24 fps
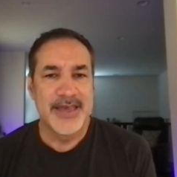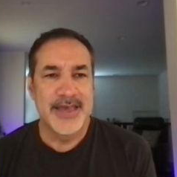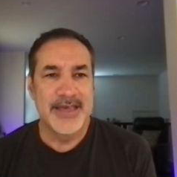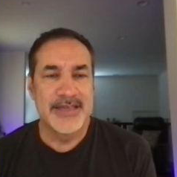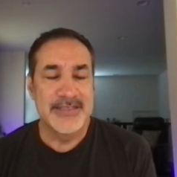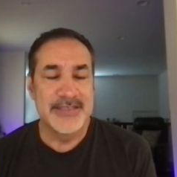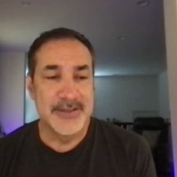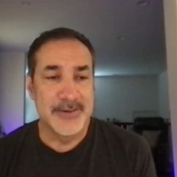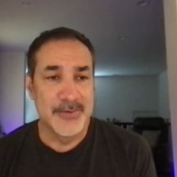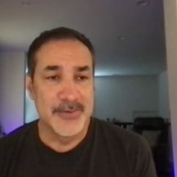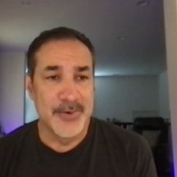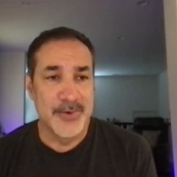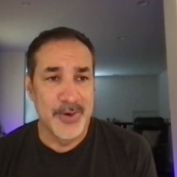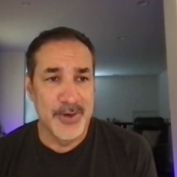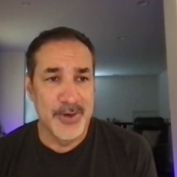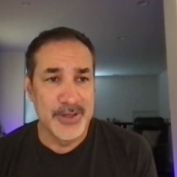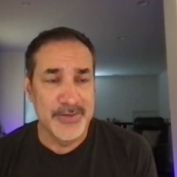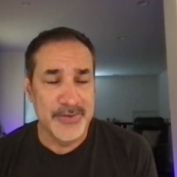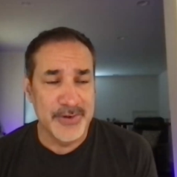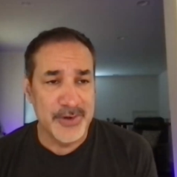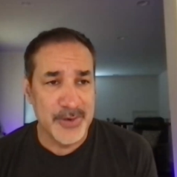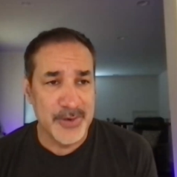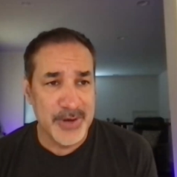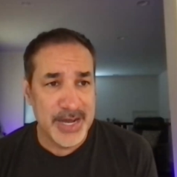as the role
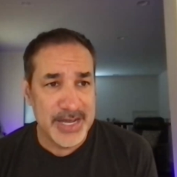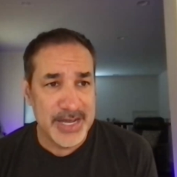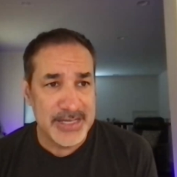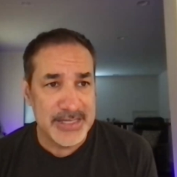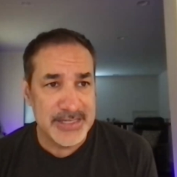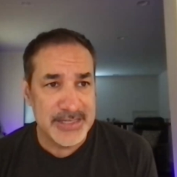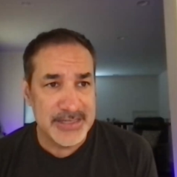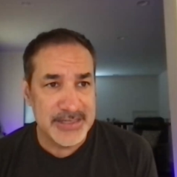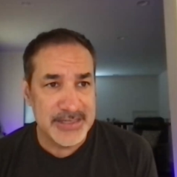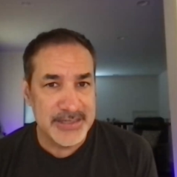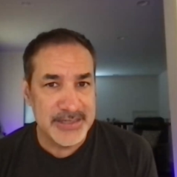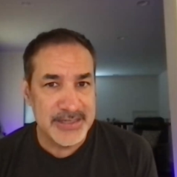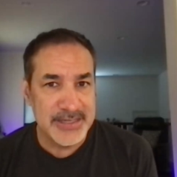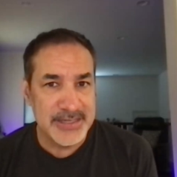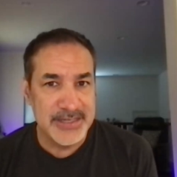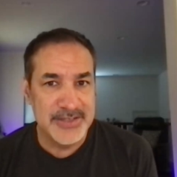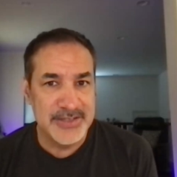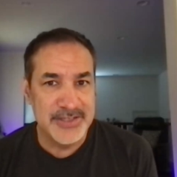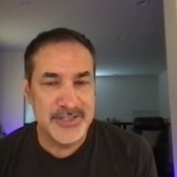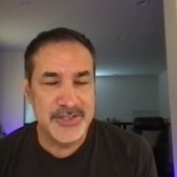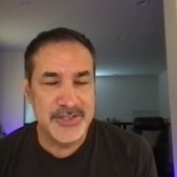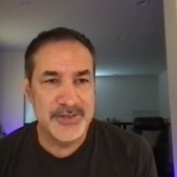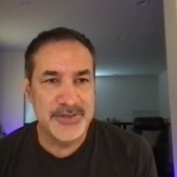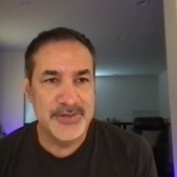of Christ
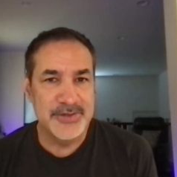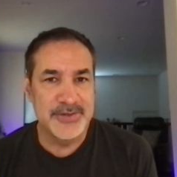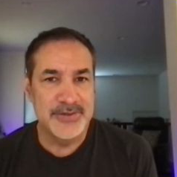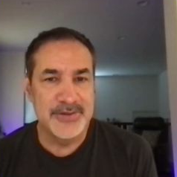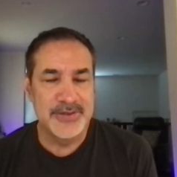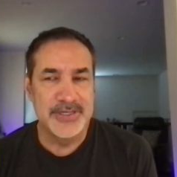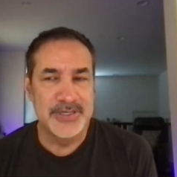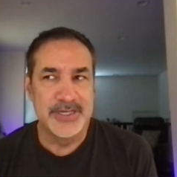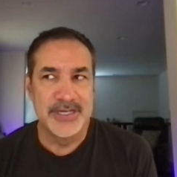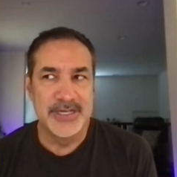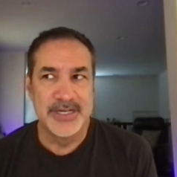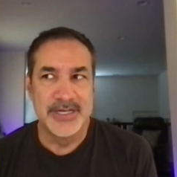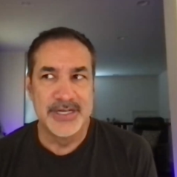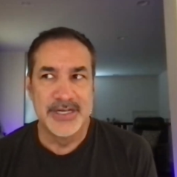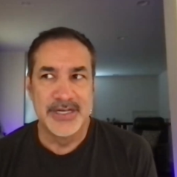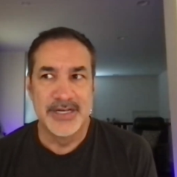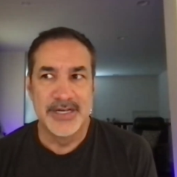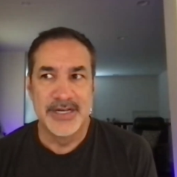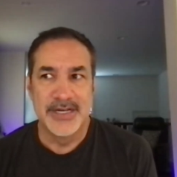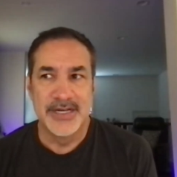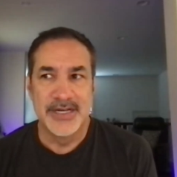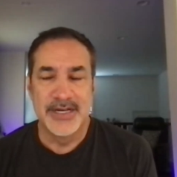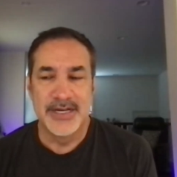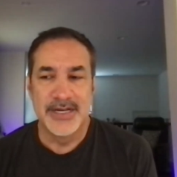is to
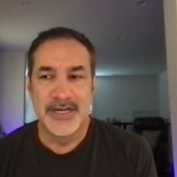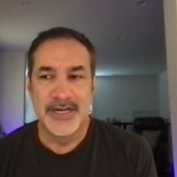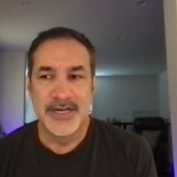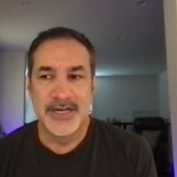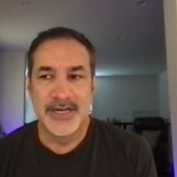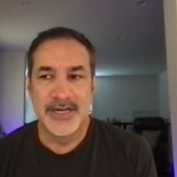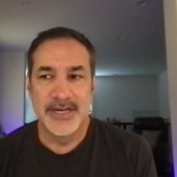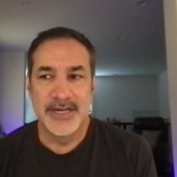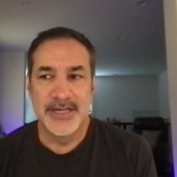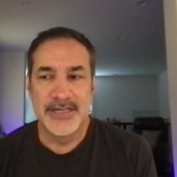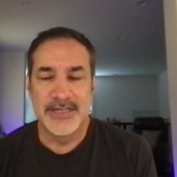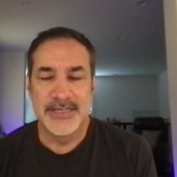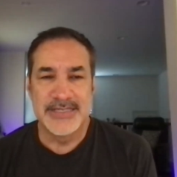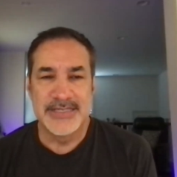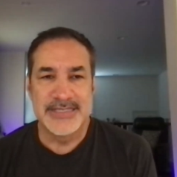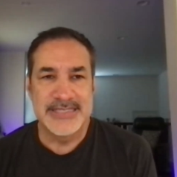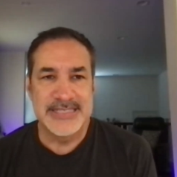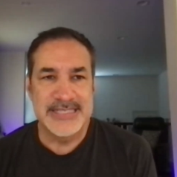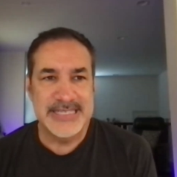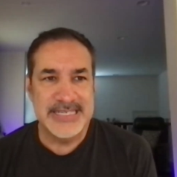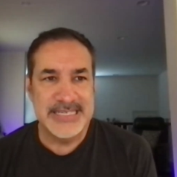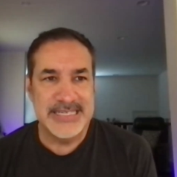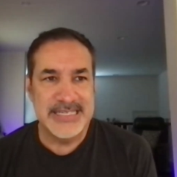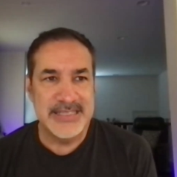
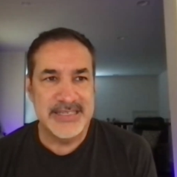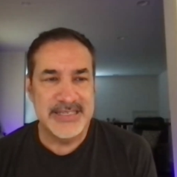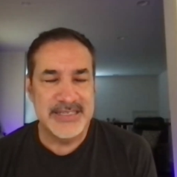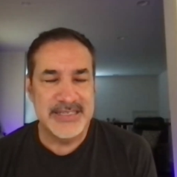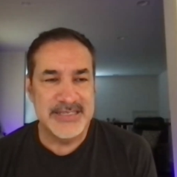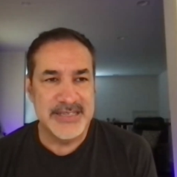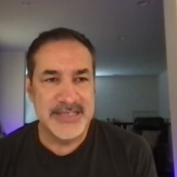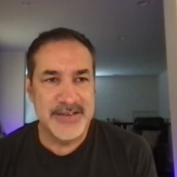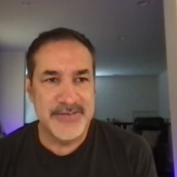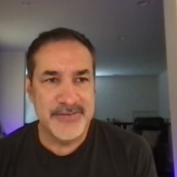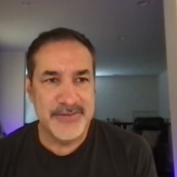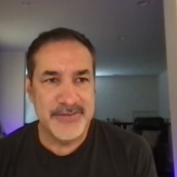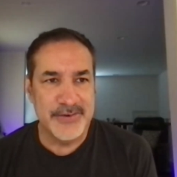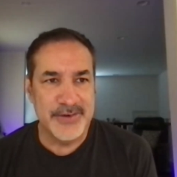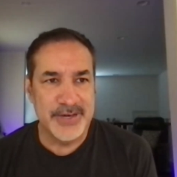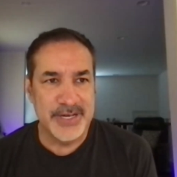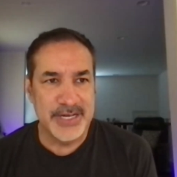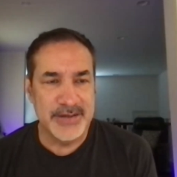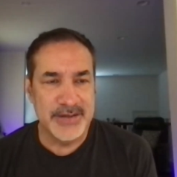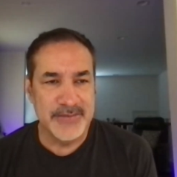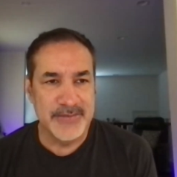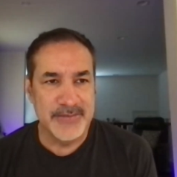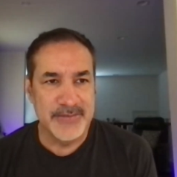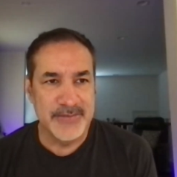see the
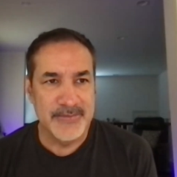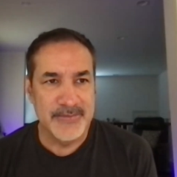suffering